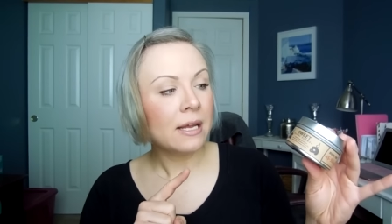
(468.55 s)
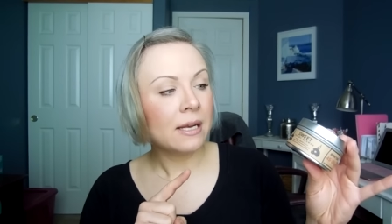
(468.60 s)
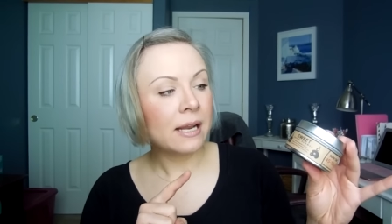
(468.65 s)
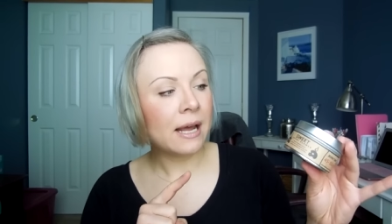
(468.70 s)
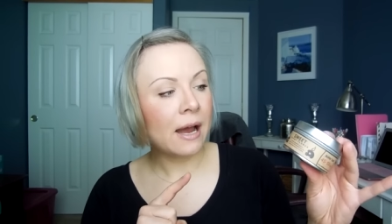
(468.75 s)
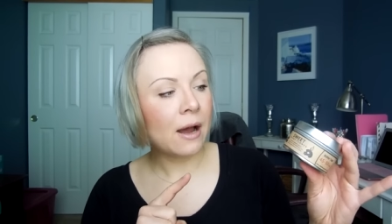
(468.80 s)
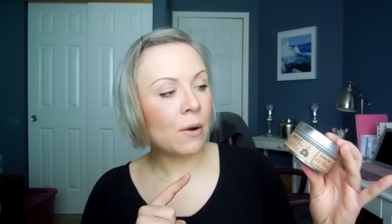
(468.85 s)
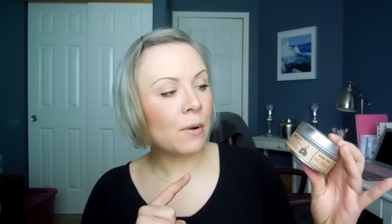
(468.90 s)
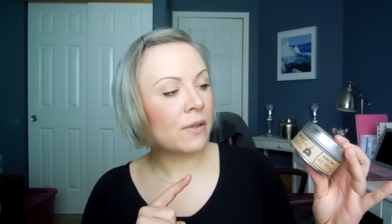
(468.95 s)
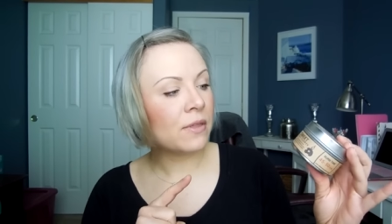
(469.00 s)

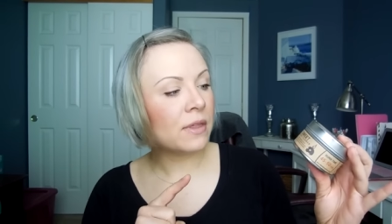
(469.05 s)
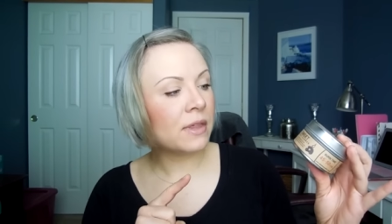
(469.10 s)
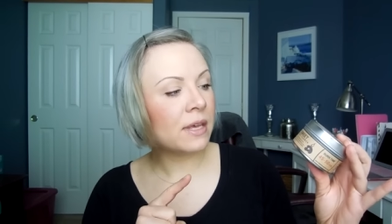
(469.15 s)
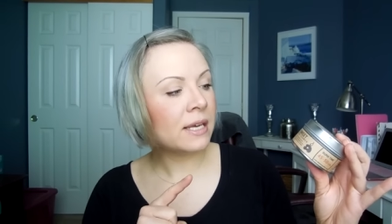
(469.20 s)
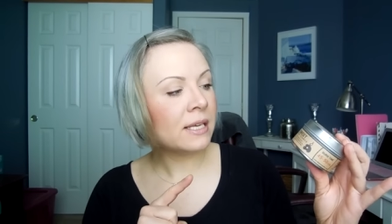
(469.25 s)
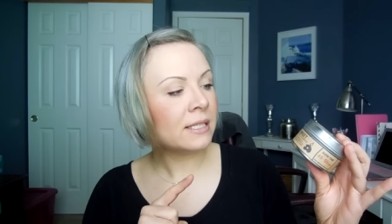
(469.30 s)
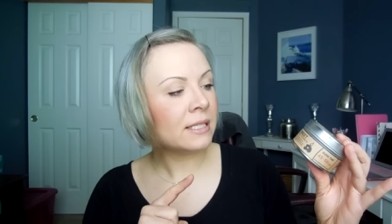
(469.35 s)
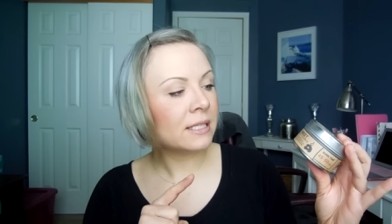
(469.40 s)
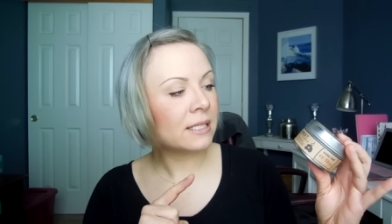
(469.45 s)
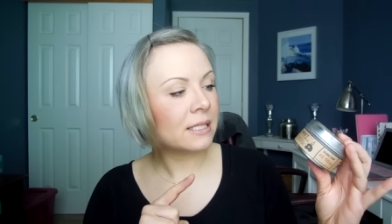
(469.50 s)
Now,
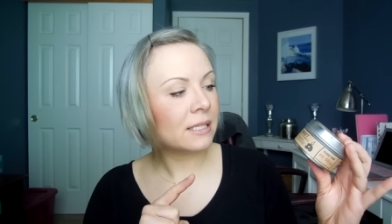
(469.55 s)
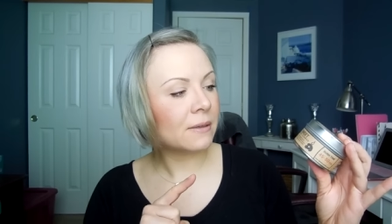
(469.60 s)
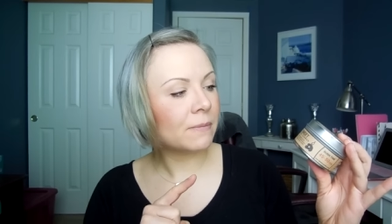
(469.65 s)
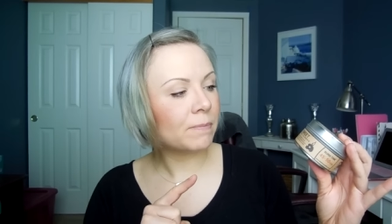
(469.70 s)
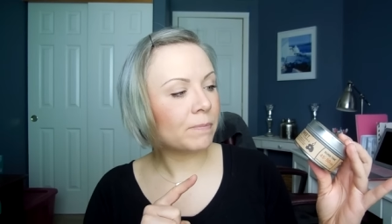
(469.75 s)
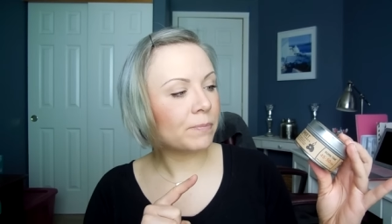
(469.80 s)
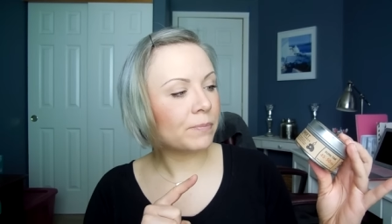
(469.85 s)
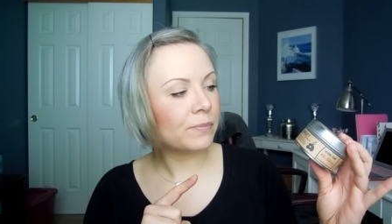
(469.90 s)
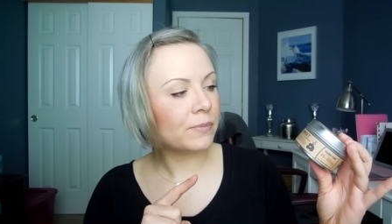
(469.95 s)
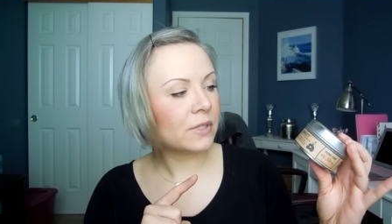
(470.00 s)
this
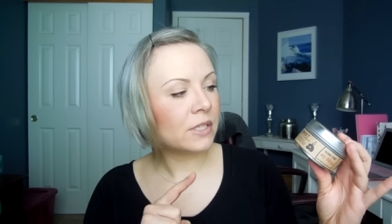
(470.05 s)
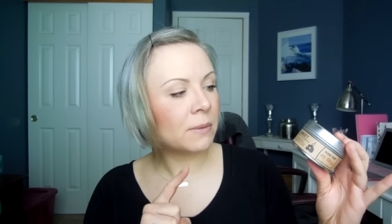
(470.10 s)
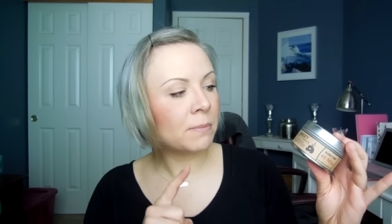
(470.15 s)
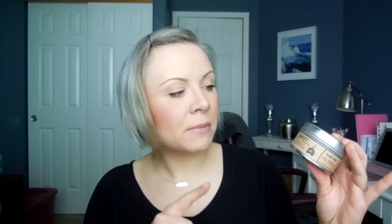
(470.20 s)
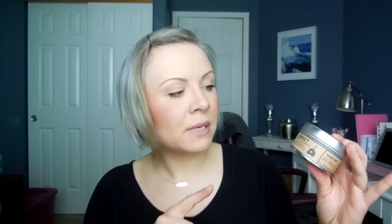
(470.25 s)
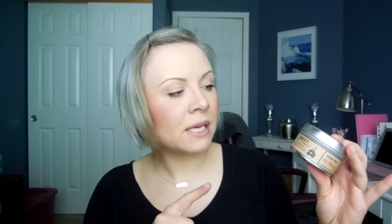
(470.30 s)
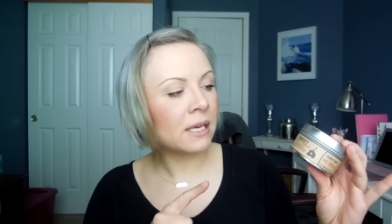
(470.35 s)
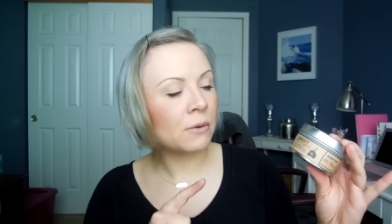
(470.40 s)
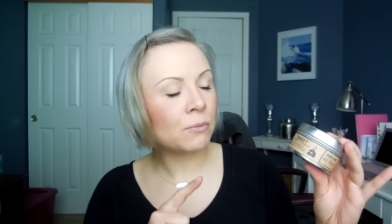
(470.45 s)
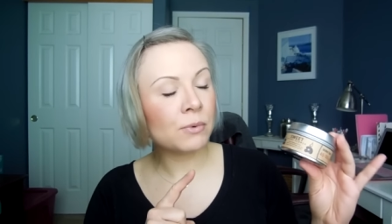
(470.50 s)
to
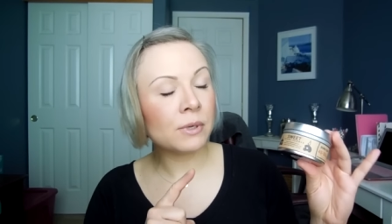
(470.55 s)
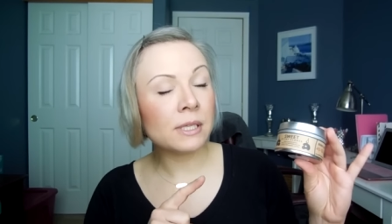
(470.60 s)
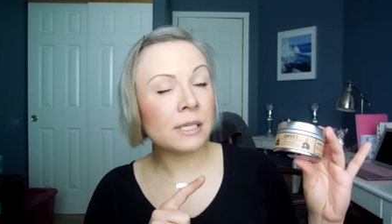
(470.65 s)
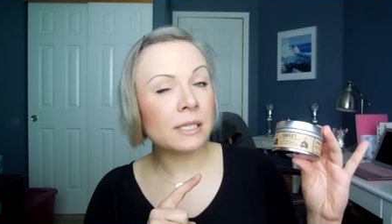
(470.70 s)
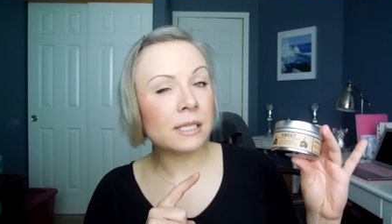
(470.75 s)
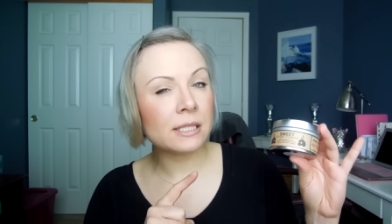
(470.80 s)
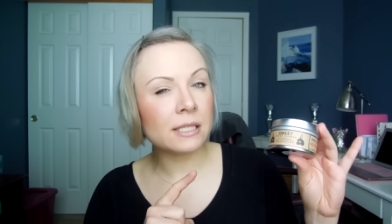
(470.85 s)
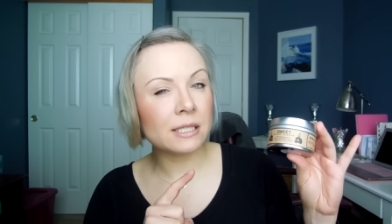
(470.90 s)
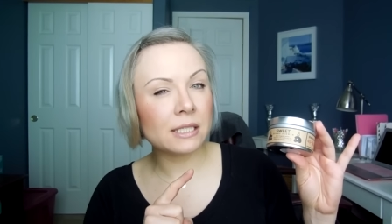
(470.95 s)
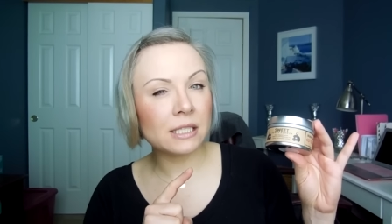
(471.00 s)
me really
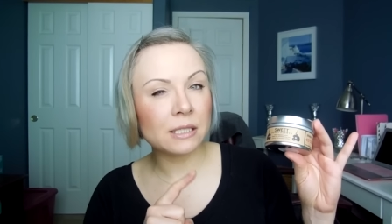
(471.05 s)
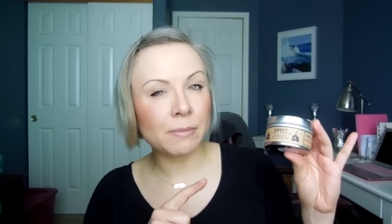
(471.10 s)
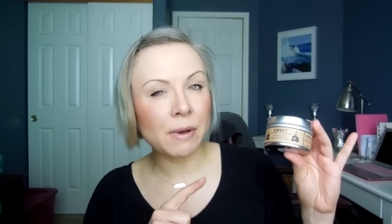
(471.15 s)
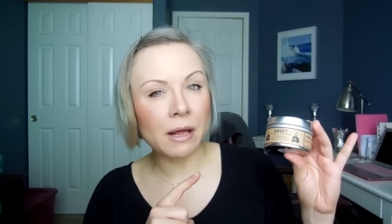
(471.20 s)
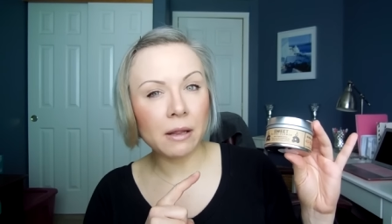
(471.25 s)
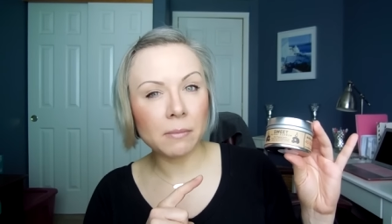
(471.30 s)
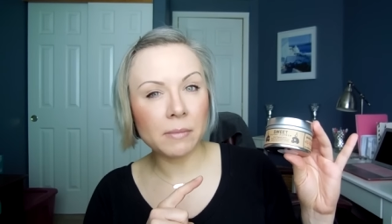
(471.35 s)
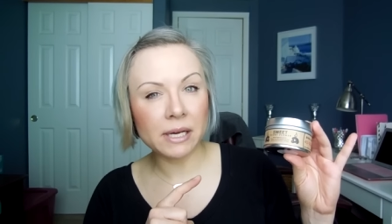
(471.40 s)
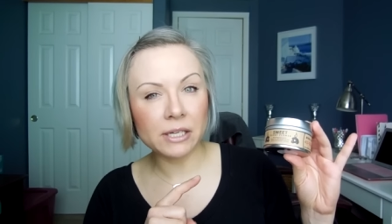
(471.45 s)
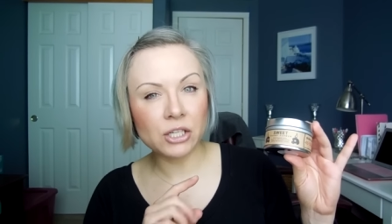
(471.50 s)
doesn't
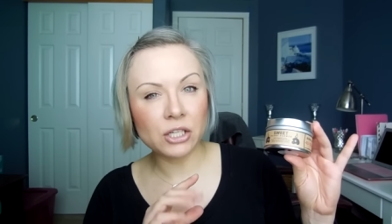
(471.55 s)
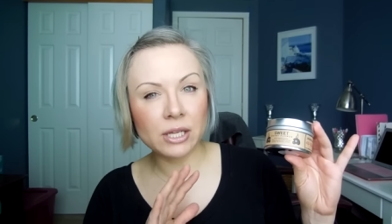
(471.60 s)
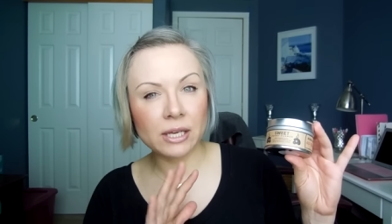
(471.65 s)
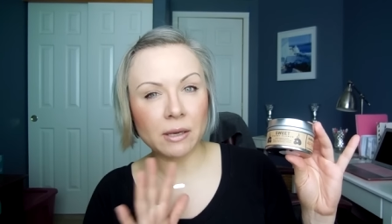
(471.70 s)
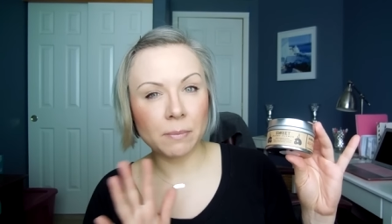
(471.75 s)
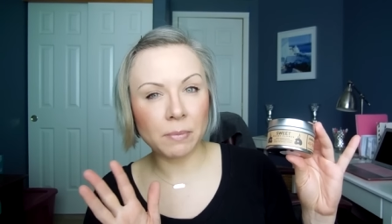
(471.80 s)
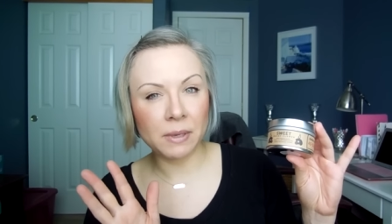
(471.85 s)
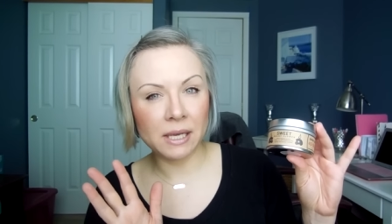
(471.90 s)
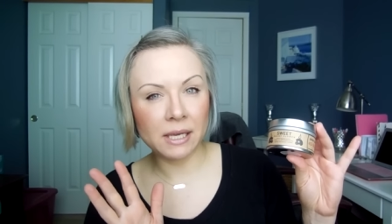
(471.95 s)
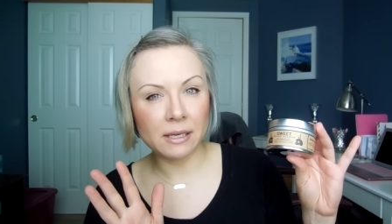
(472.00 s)
smell much
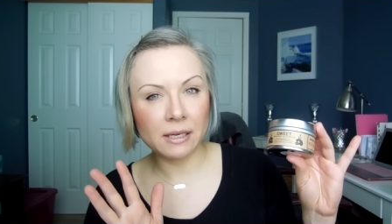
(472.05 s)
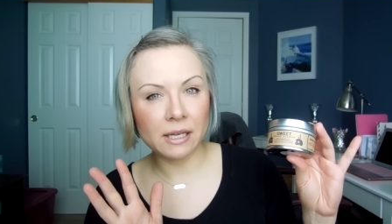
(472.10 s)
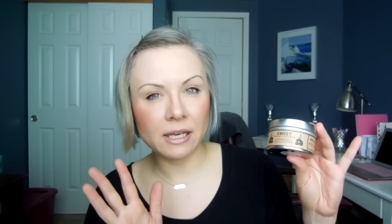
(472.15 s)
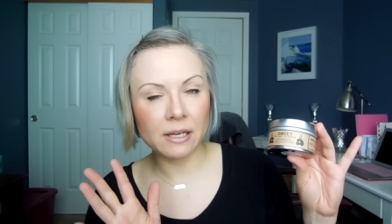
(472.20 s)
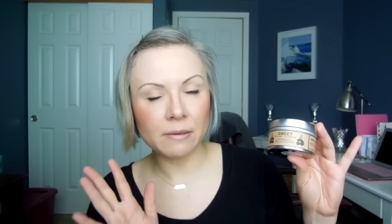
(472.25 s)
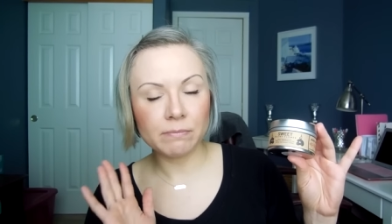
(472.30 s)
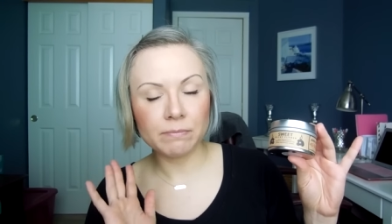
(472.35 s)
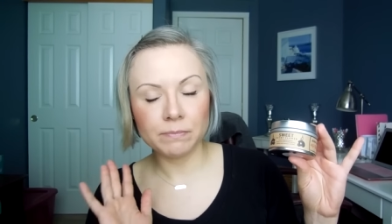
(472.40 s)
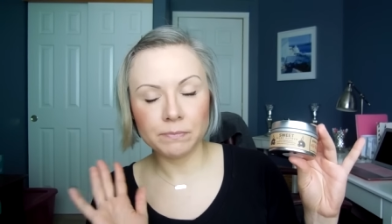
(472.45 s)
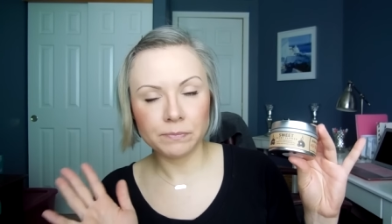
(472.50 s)
like a
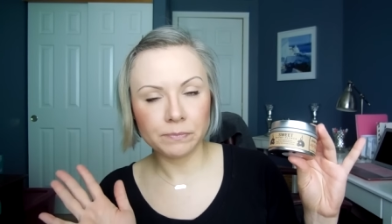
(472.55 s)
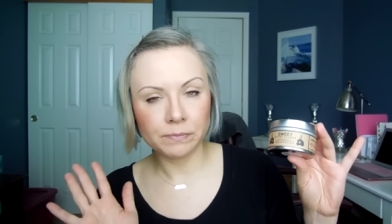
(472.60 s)
peony.